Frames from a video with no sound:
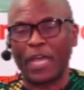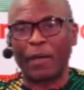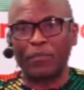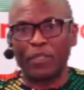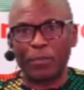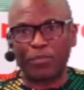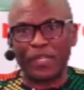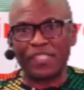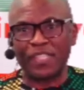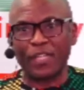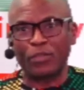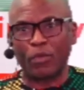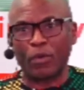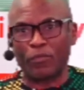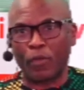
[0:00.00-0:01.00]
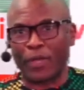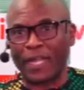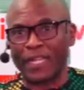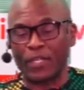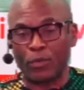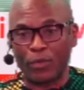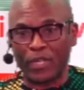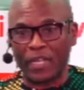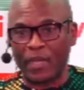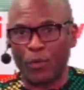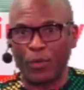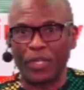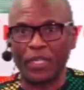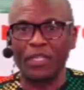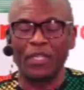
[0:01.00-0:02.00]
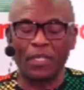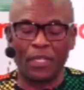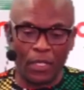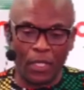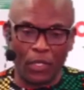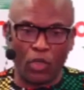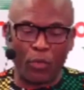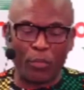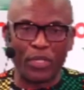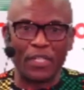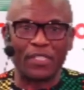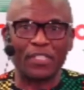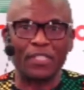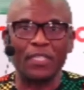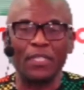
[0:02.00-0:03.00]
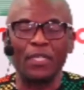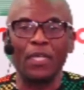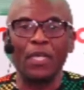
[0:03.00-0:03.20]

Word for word: I'm the president of Organihu Nnewi community.